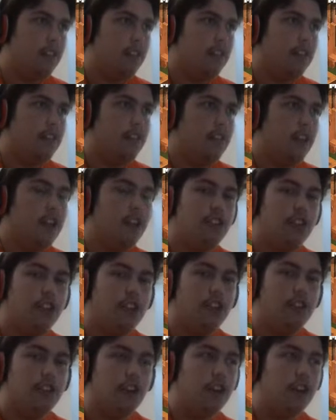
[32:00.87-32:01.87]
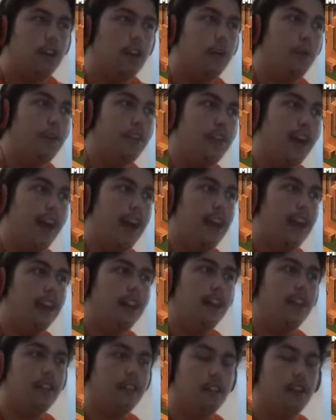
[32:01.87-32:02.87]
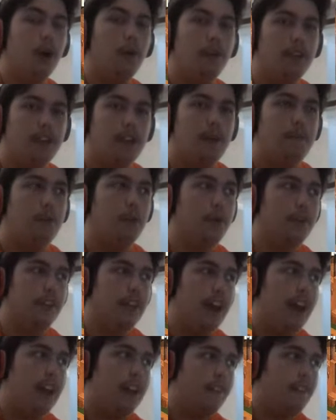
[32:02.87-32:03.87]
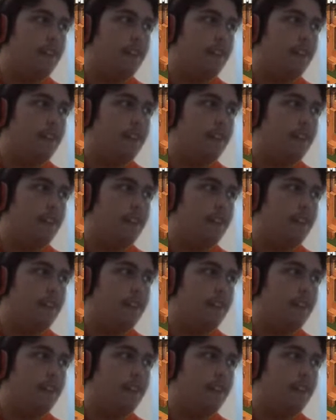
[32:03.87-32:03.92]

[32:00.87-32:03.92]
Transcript: Dingy Jungle was added. Lower Temple was added.